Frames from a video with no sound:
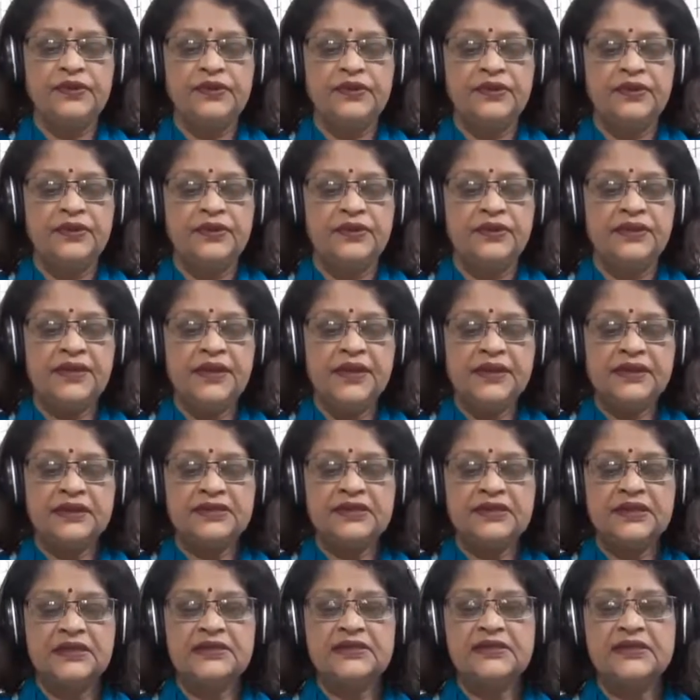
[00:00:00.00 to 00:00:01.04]

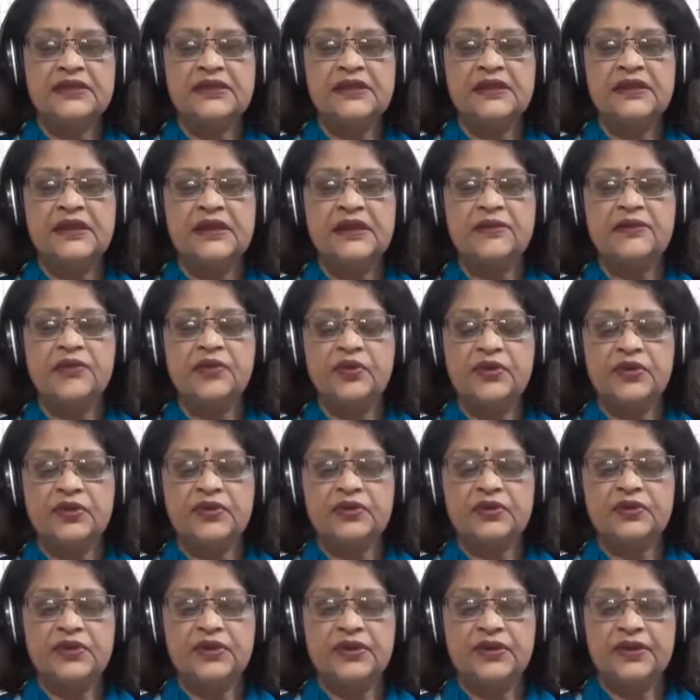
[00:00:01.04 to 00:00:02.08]
next thing children, I am going
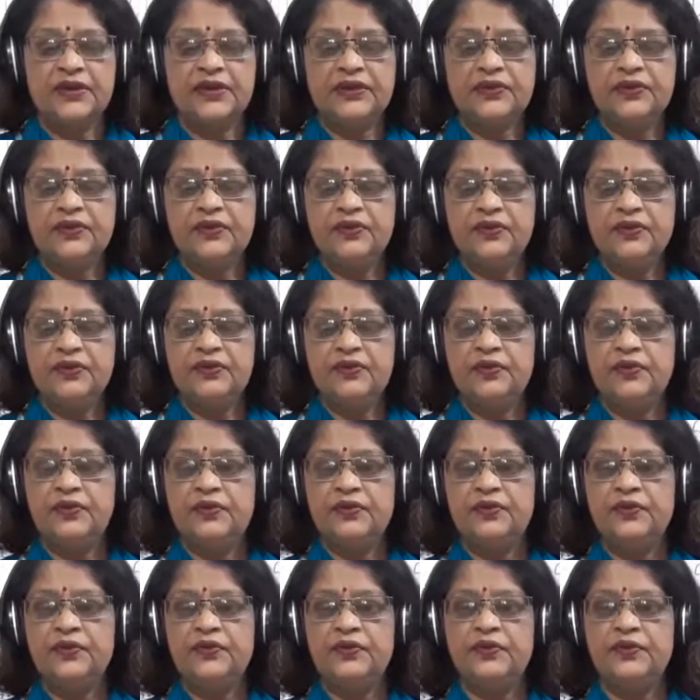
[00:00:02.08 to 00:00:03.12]
to tell you
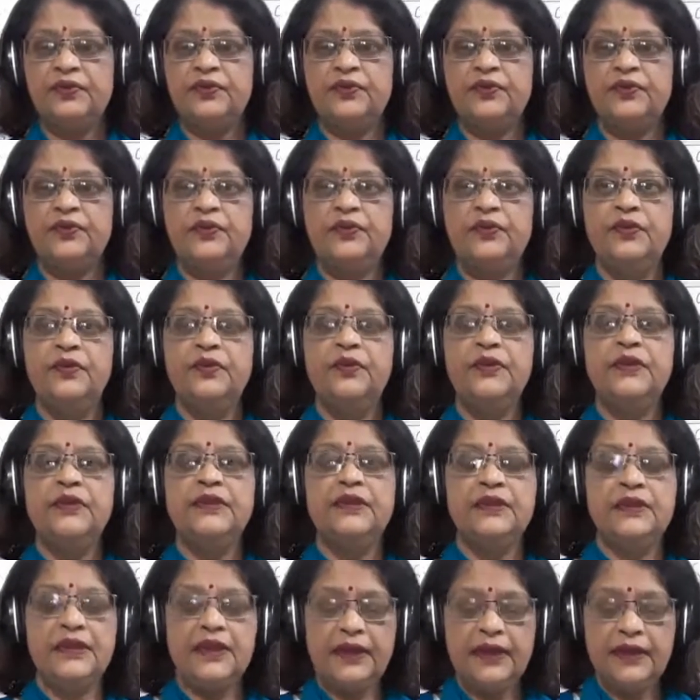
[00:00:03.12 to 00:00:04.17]

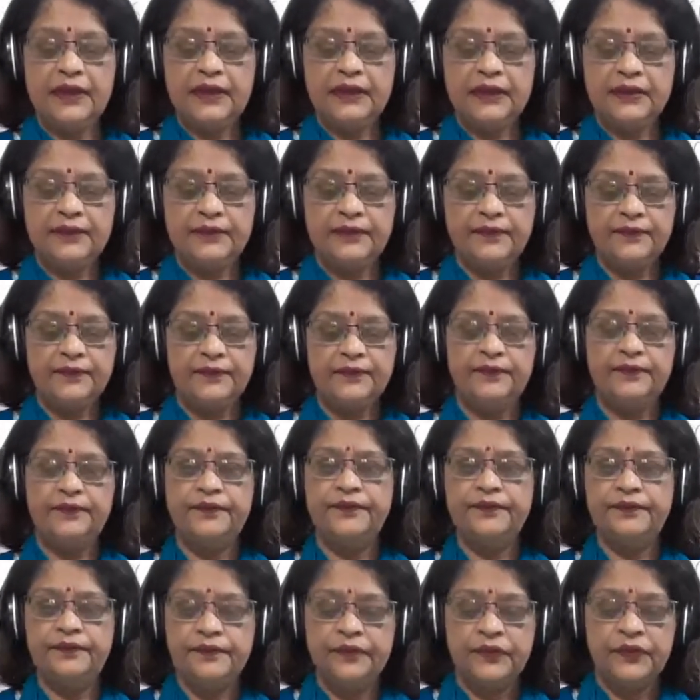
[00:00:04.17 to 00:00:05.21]
that
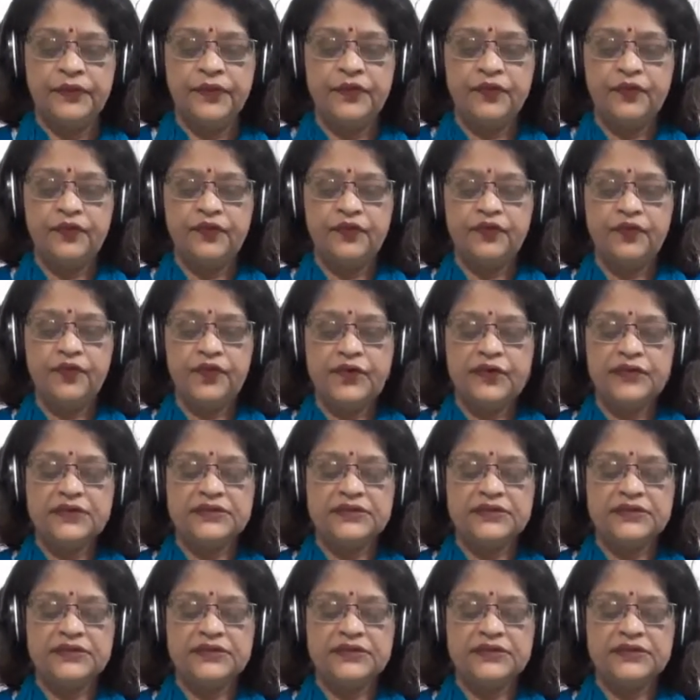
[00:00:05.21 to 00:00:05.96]
what is